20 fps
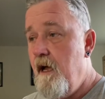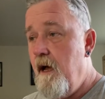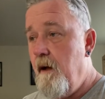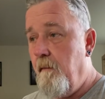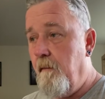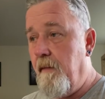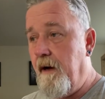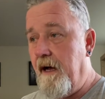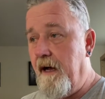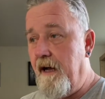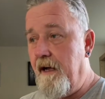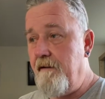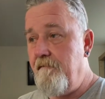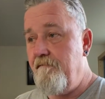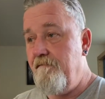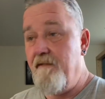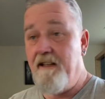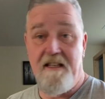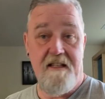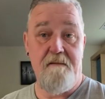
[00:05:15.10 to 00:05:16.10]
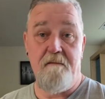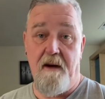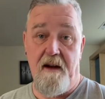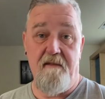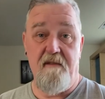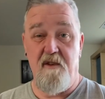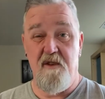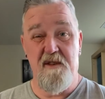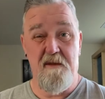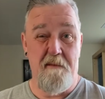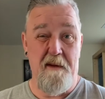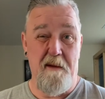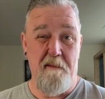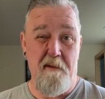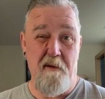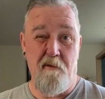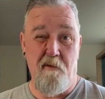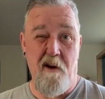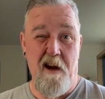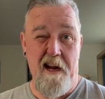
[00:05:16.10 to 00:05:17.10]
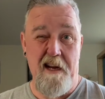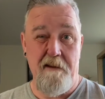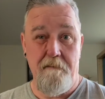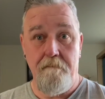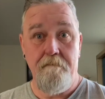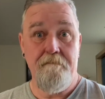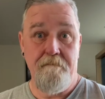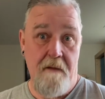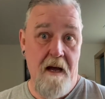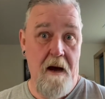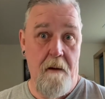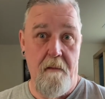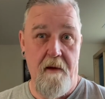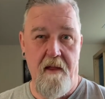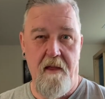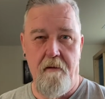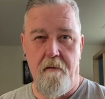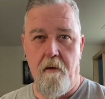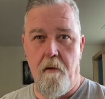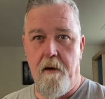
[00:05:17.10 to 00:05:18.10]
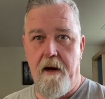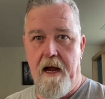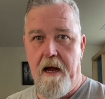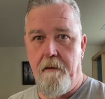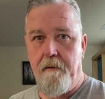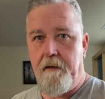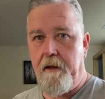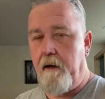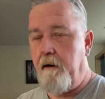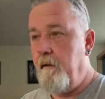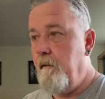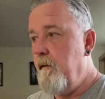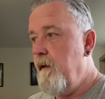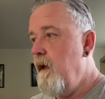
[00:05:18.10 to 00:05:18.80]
but this is my First Amendment right. I'm going to throw it out there.